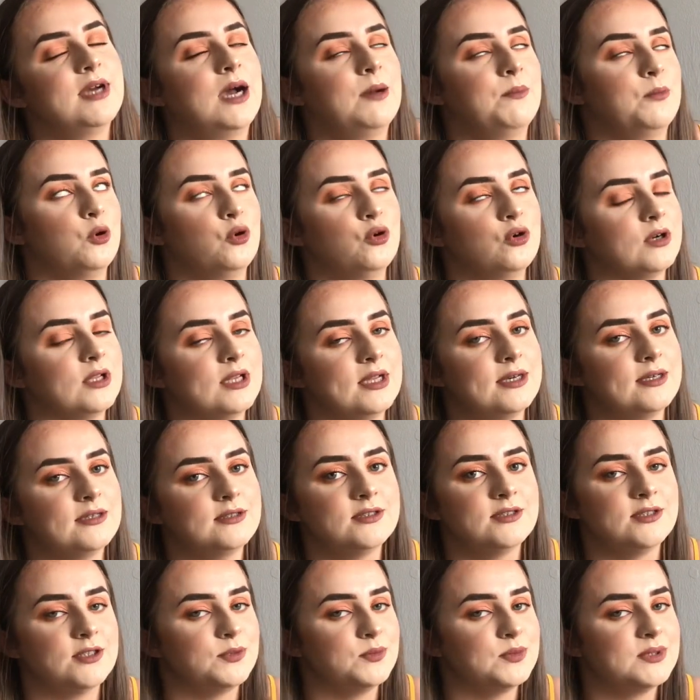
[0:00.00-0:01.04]
I'm not
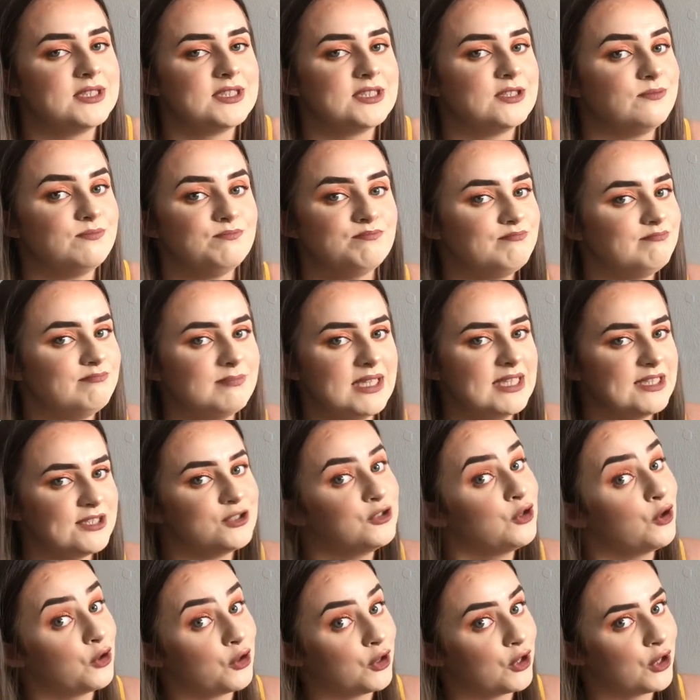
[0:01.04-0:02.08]
organised, so it's, it's
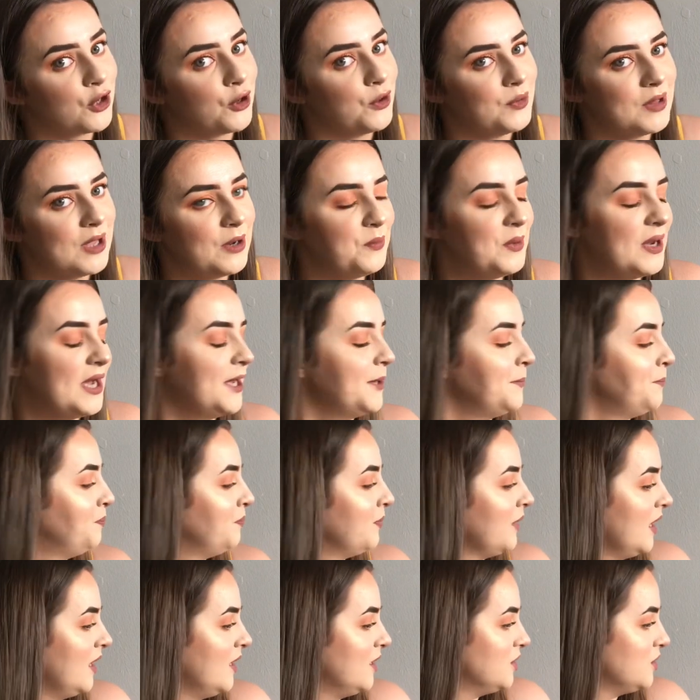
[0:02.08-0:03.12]
not going to go that way.
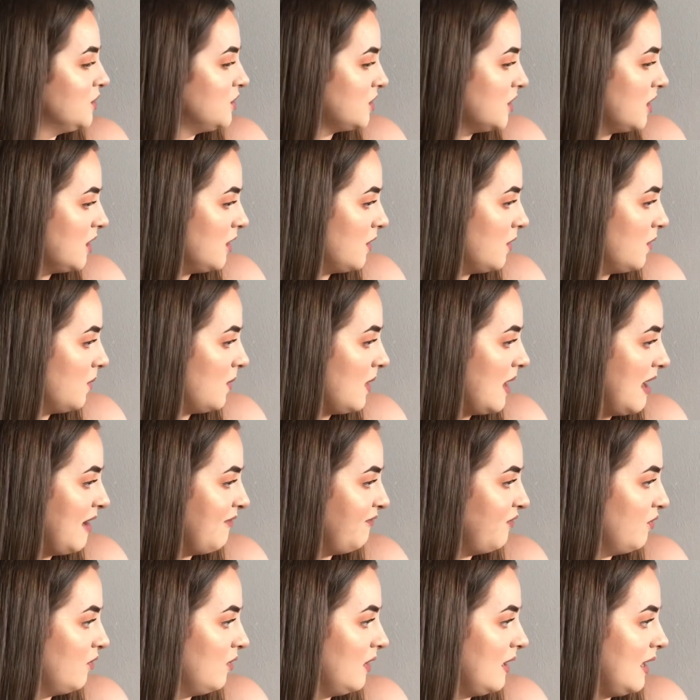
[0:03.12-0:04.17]
So I
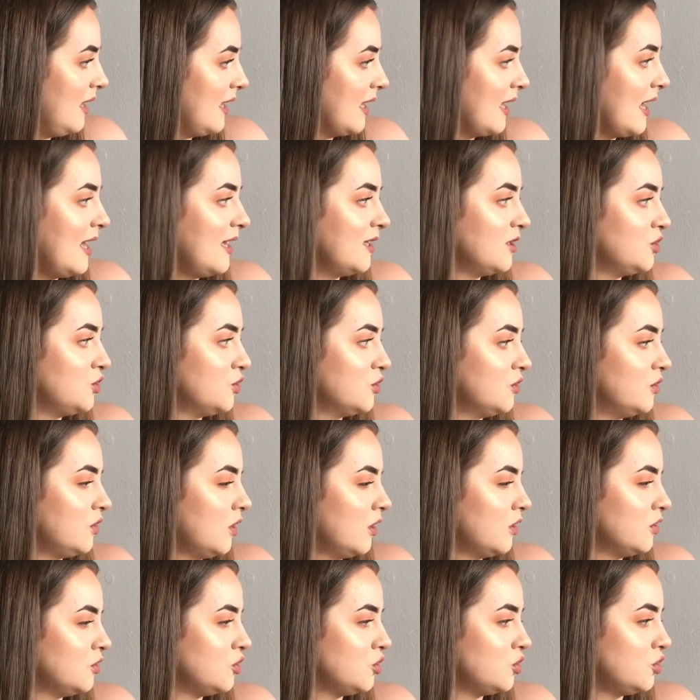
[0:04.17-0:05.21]
feel like I should
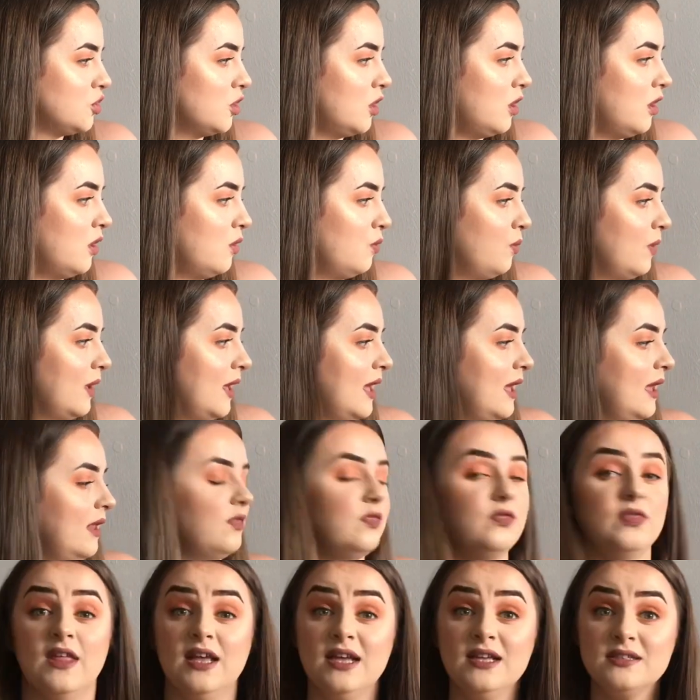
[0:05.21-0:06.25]
start with
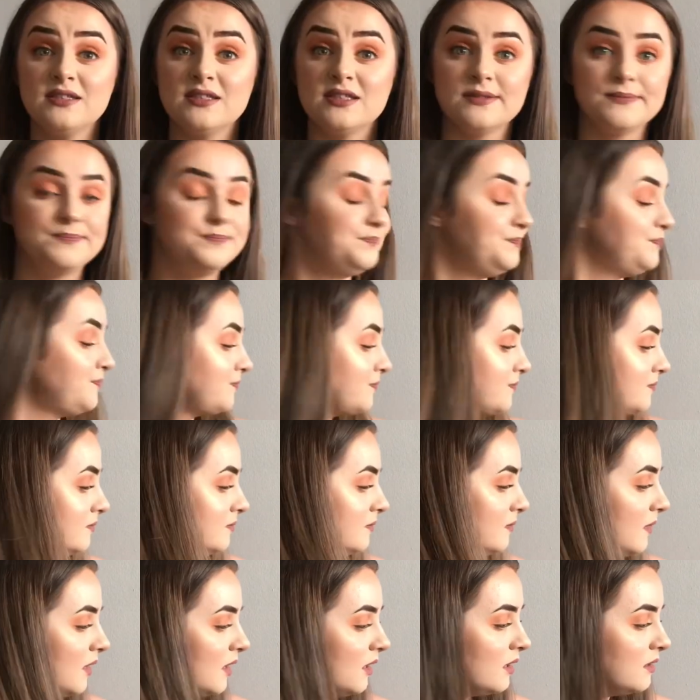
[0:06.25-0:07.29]
this.
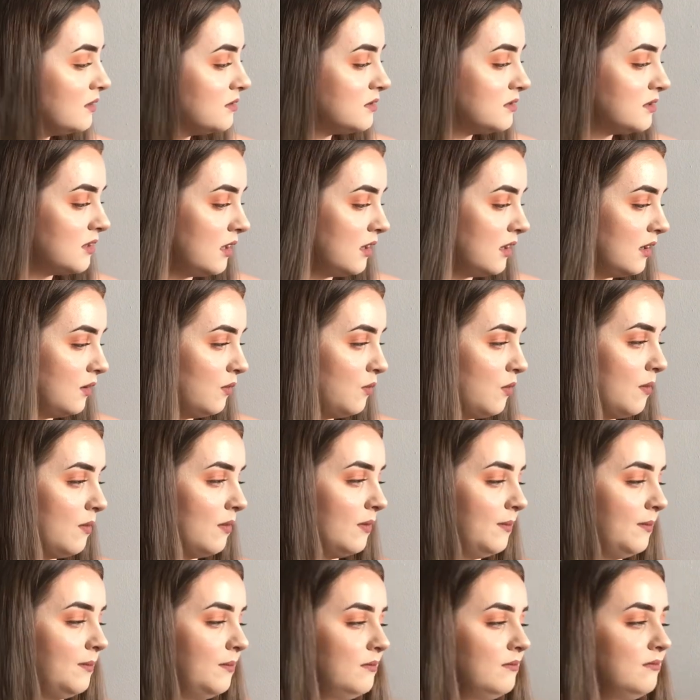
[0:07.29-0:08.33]
So
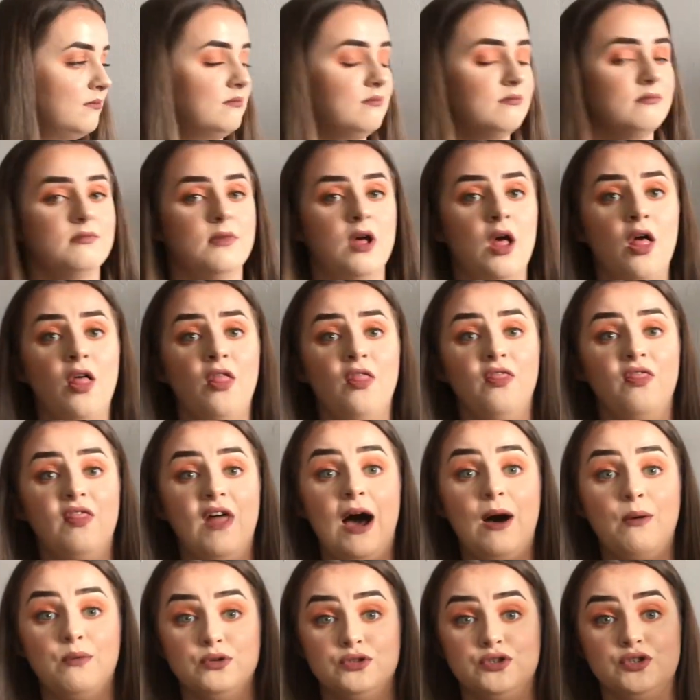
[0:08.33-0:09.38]

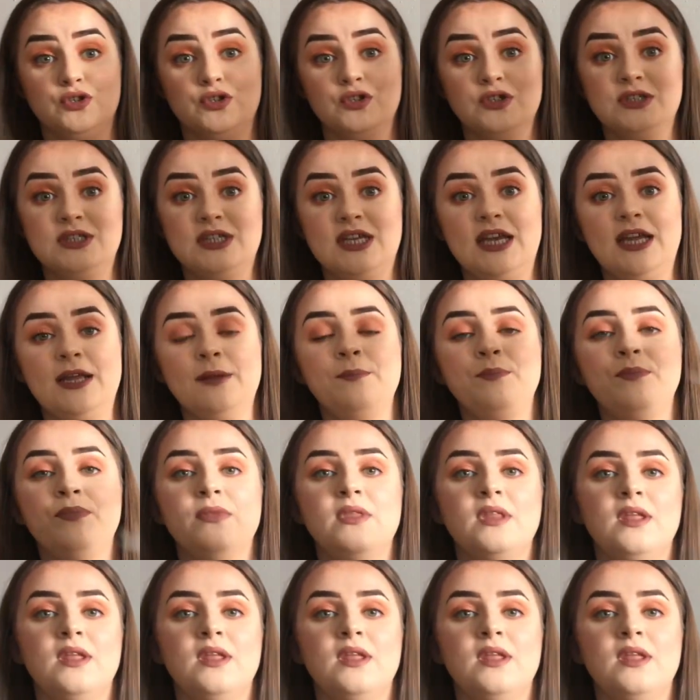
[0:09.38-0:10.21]
that was noisy.